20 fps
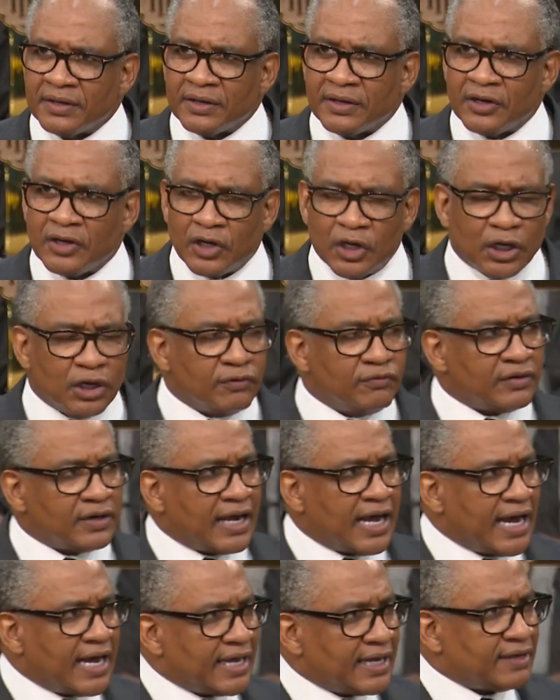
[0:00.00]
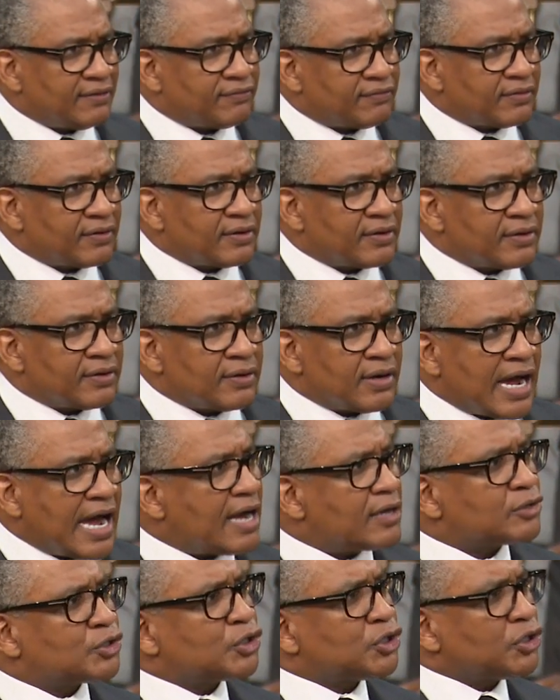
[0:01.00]
love life,
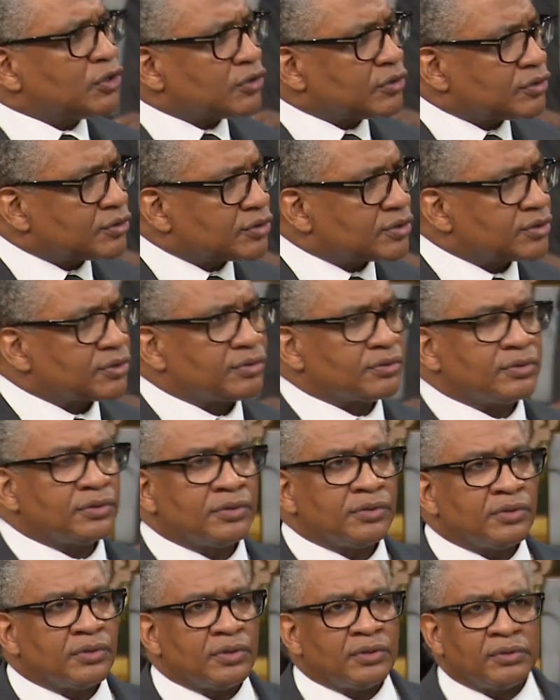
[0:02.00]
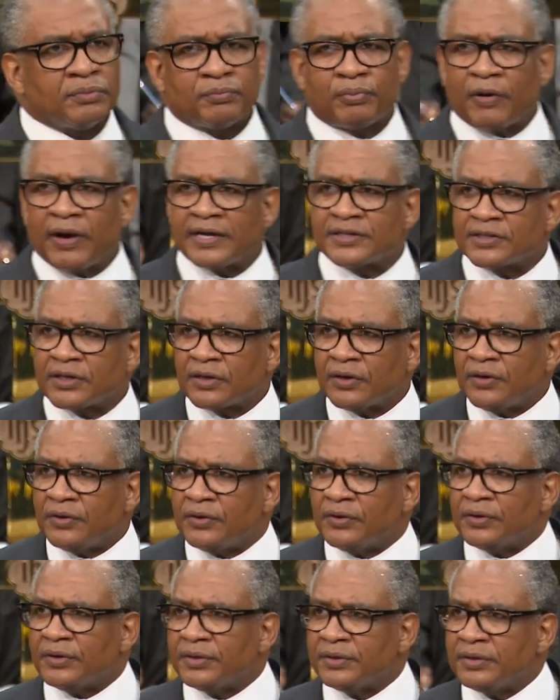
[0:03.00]
our church, praise the
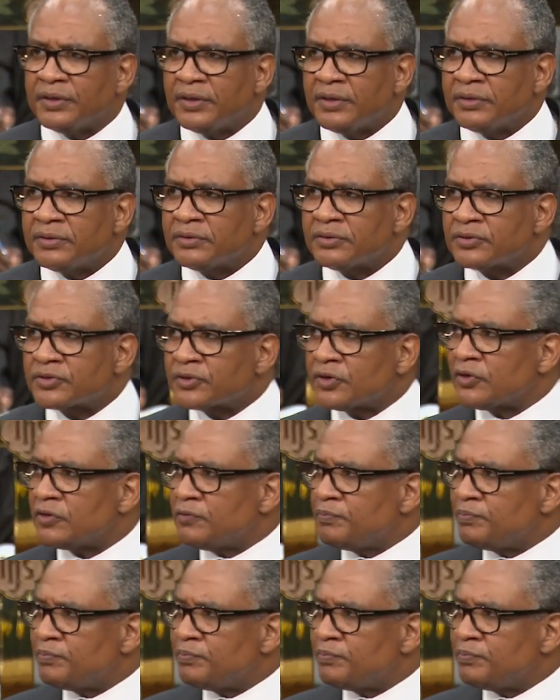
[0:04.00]
Lord, certain